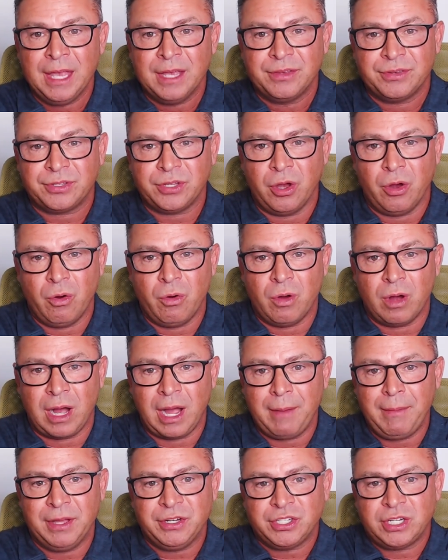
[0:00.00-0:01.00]
So
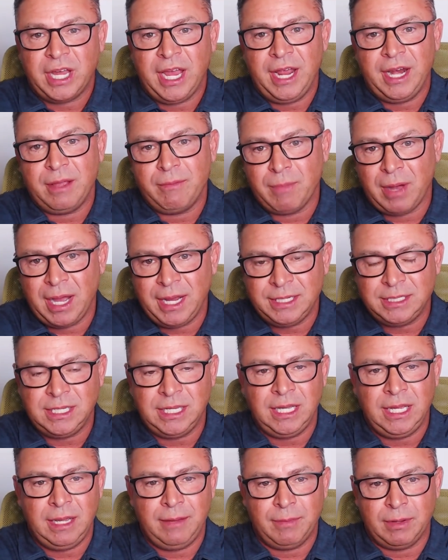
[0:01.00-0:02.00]
I'm educating my
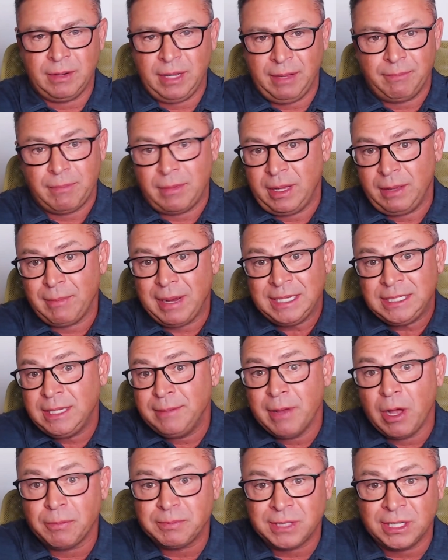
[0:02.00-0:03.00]
team, and my
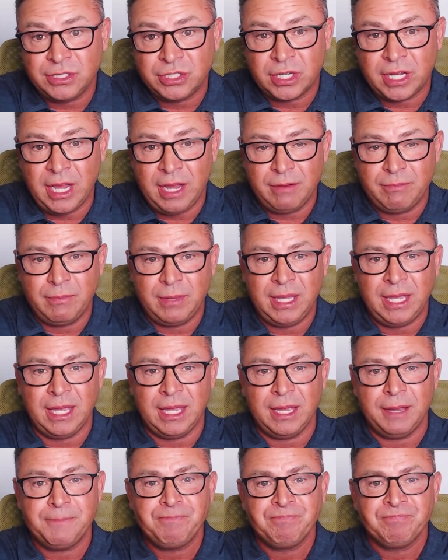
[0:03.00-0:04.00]
team helps educate
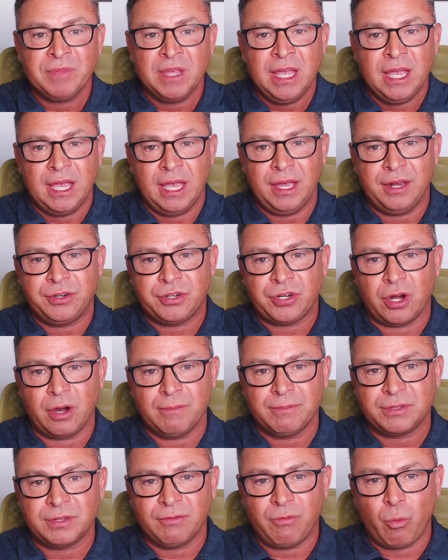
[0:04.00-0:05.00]
me in
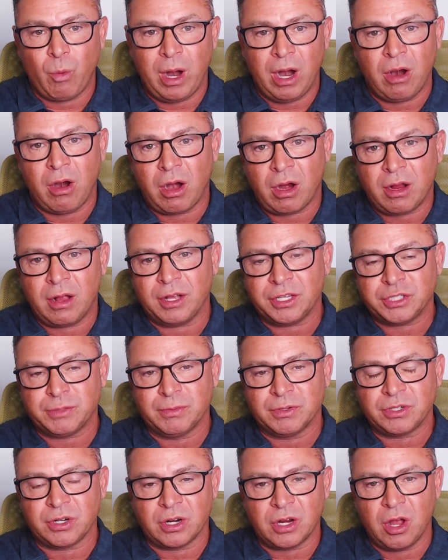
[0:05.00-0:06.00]
terms of where our
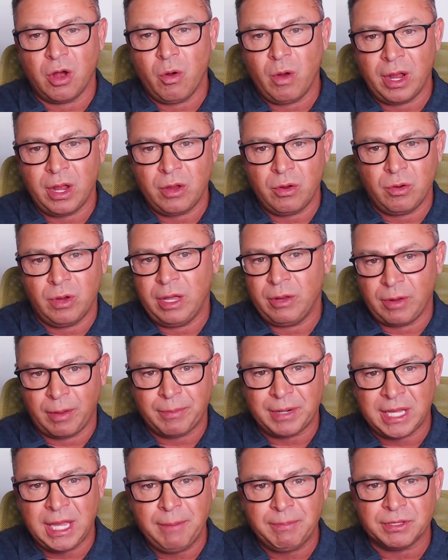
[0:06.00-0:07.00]
customers are going. And I'm
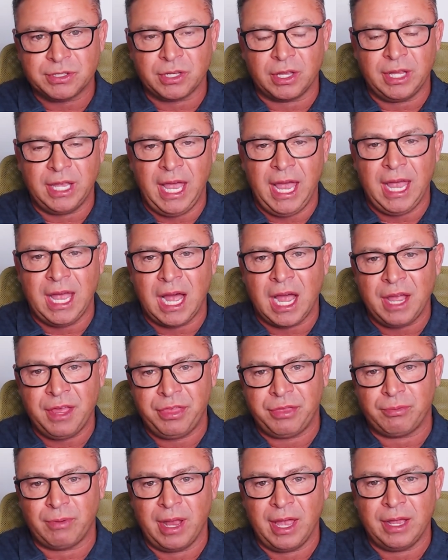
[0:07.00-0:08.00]
going to keep this on the AI
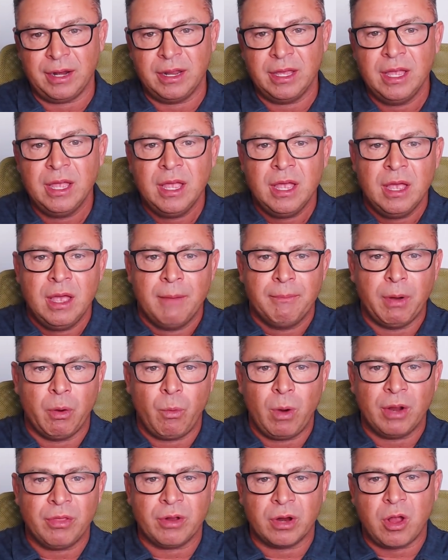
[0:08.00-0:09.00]
thread, but
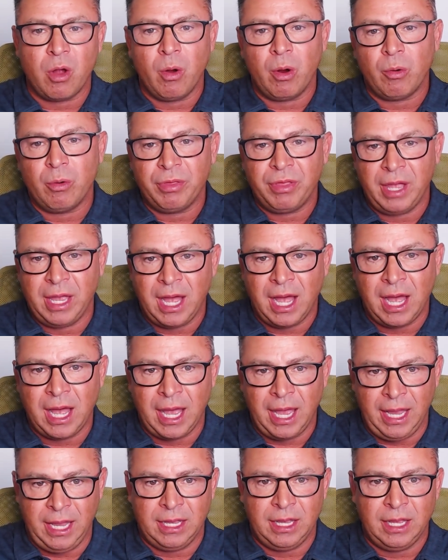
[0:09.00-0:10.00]
where they're going with
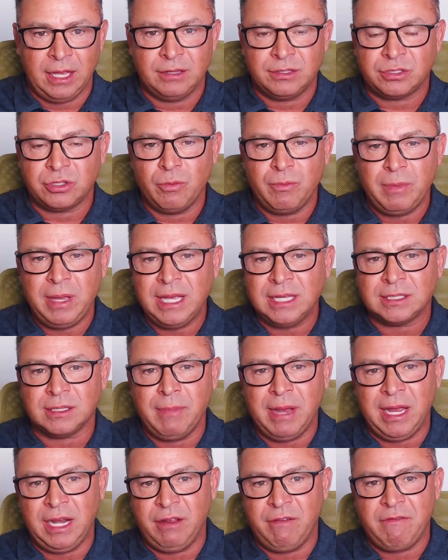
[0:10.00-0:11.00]
AI. And so me as a
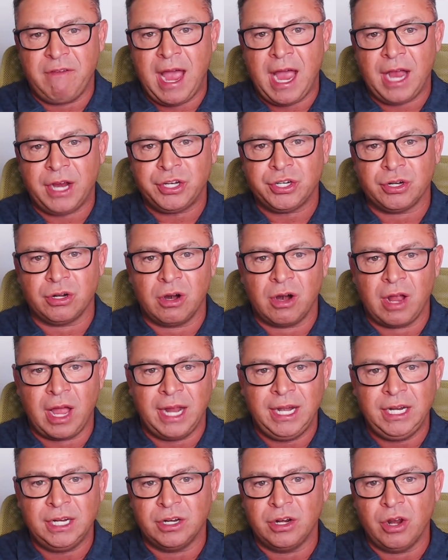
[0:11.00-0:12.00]
manufacturer, I
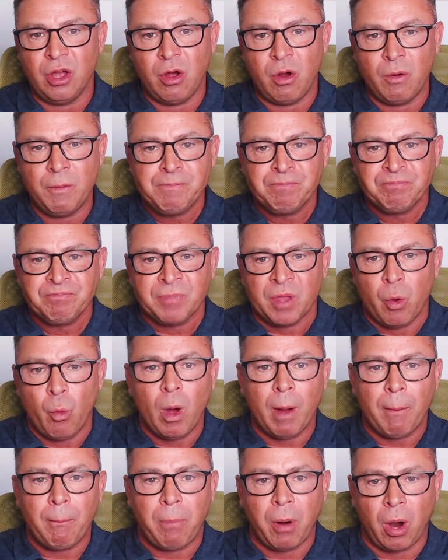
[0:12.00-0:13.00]
need to know
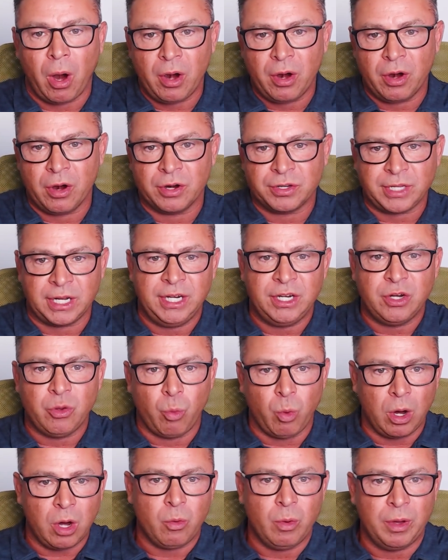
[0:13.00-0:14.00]
what partners I need to
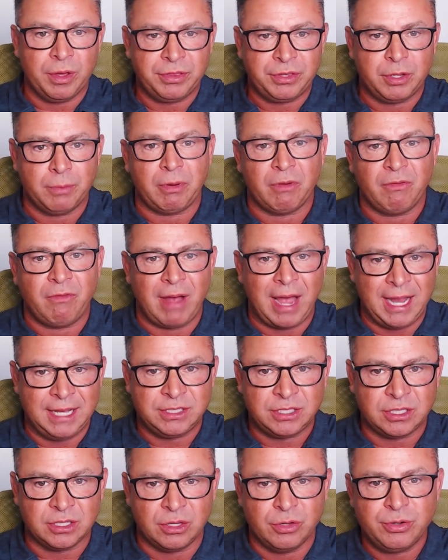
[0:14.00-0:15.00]
work with to provide
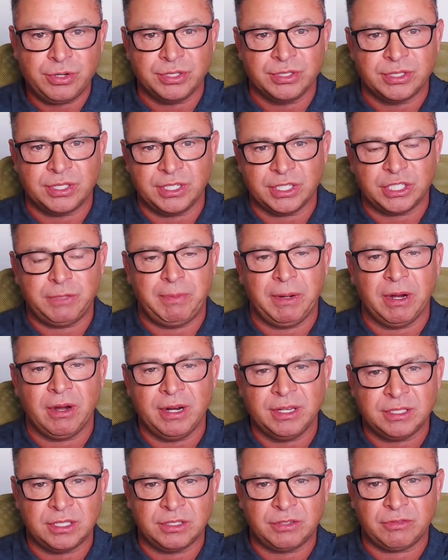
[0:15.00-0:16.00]
solutions and
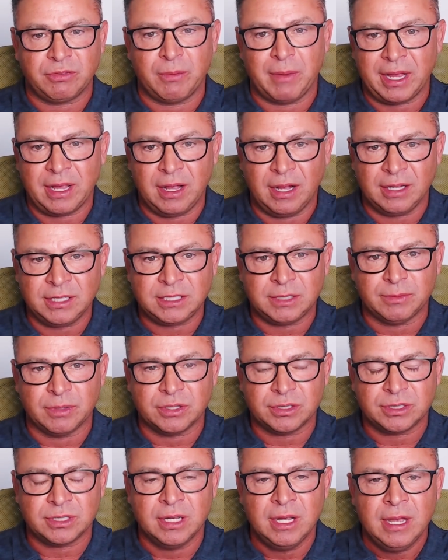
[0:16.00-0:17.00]
experiences for my
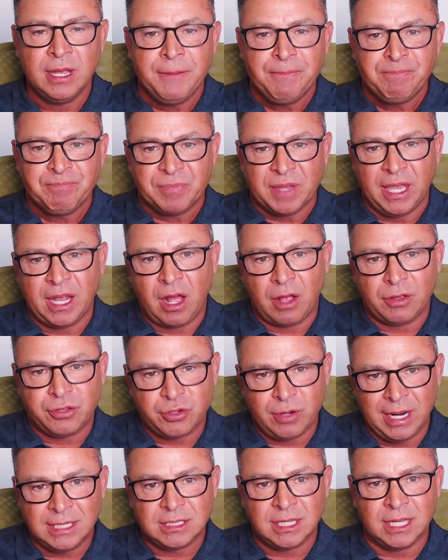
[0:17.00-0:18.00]
customers. And I'll
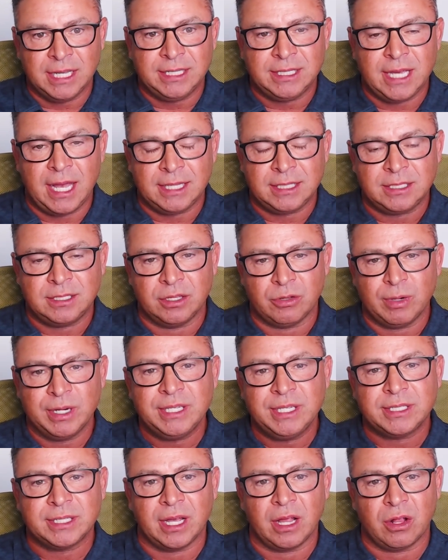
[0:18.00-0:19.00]
translate that to the
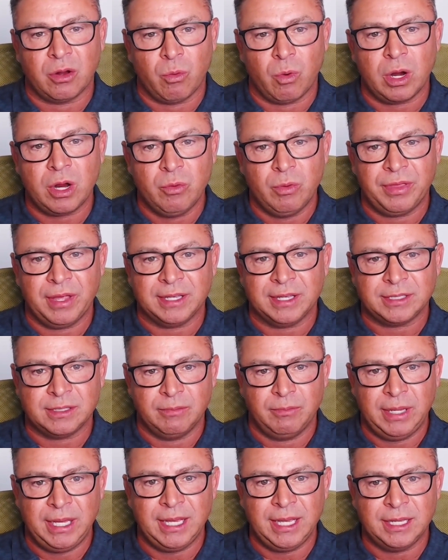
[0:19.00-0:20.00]
reseller working with
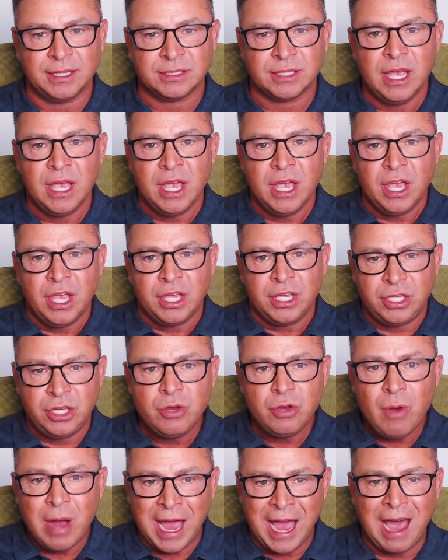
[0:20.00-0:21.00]
SMBs.
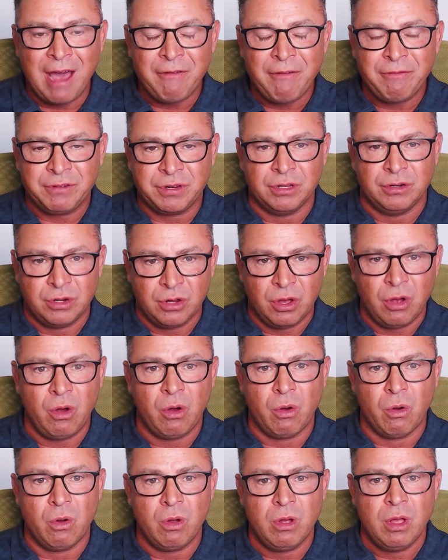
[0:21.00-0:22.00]
You have to
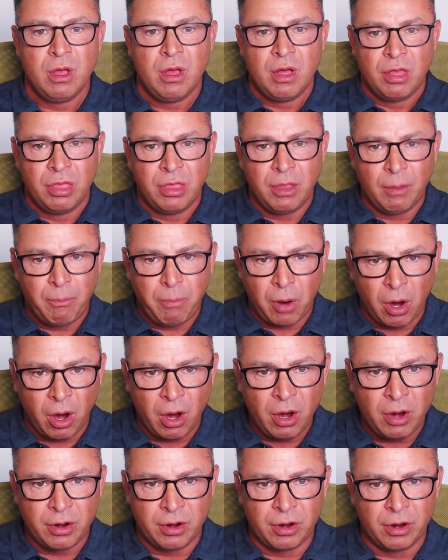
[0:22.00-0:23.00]
know the
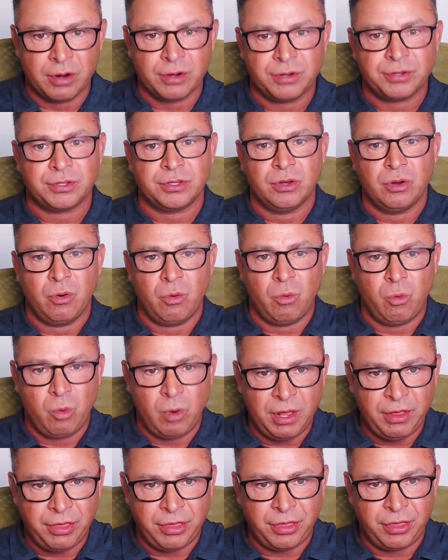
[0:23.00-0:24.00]
partners
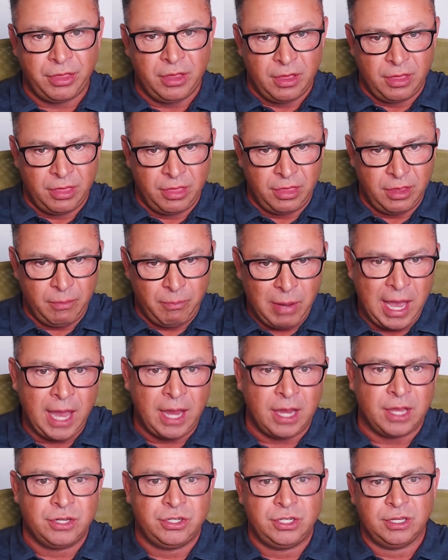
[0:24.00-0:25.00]
with the
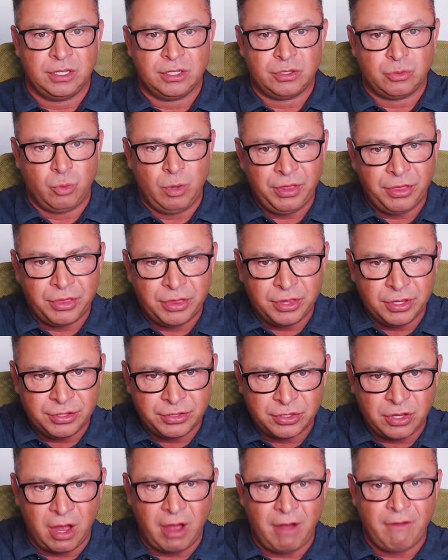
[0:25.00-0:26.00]
packages, with the
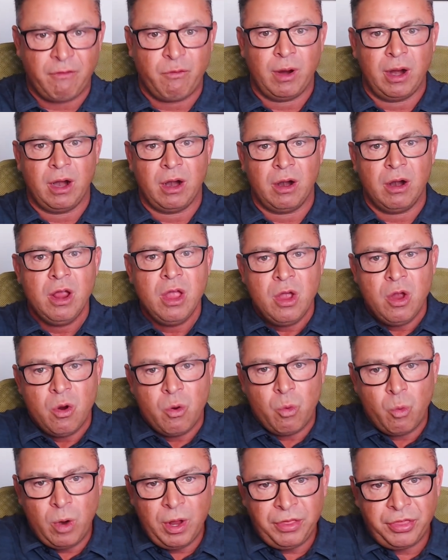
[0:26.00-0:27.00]
software,
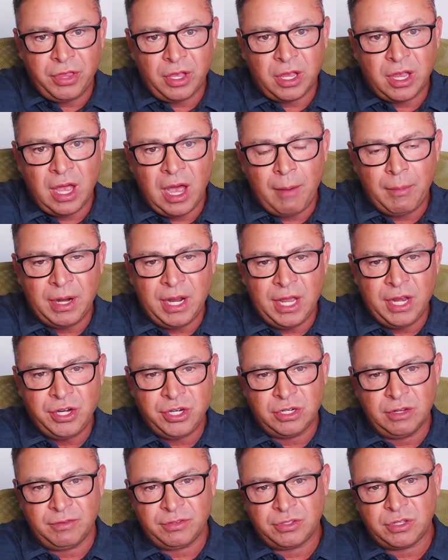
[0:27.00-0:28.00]
with the
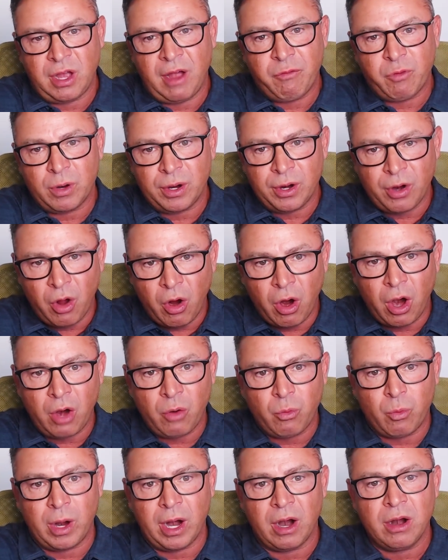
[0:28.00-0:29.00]
combination of software and
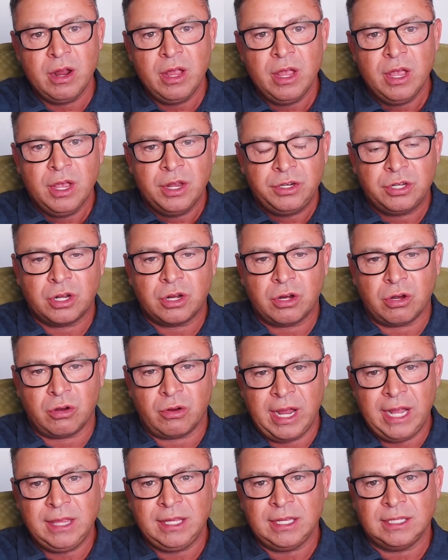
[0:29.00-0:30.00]
hardware to
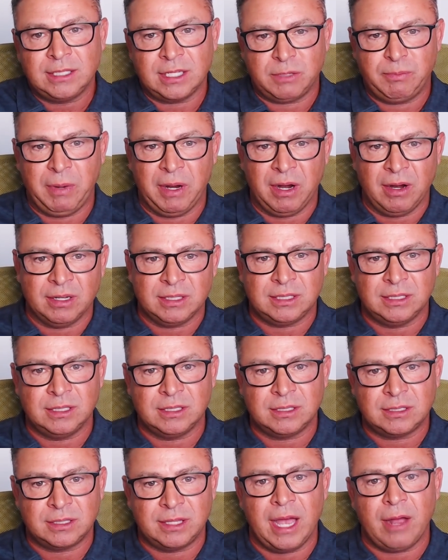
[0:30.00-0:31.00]
create these
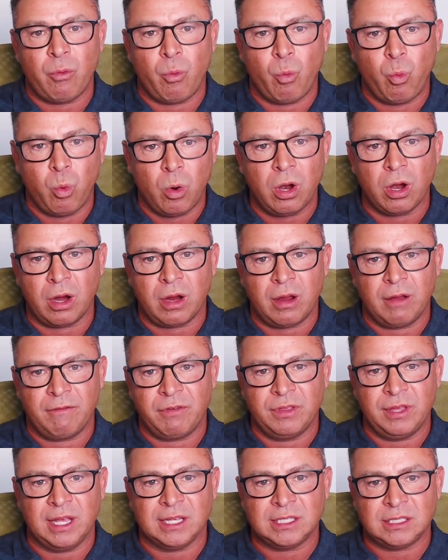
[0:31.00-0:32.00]
experiences that work
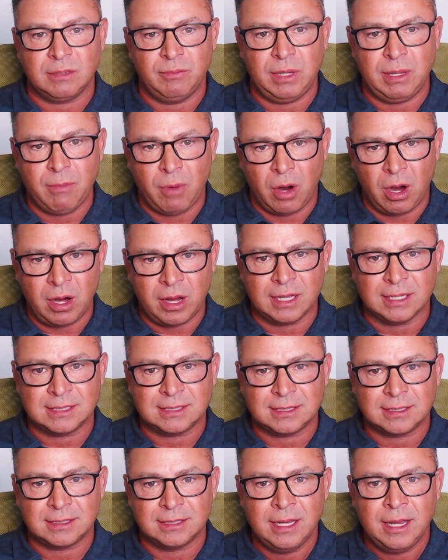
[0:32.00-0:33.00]
for the SMB
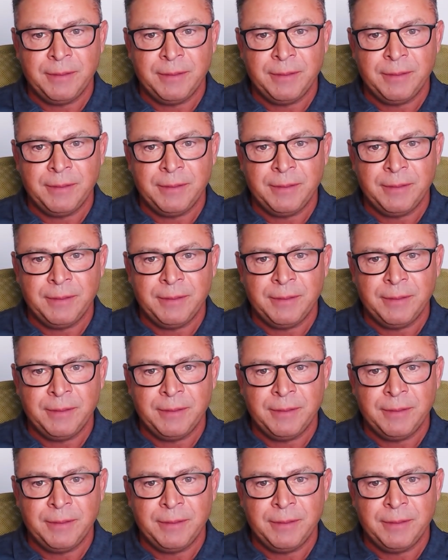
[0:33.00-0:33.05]
markets.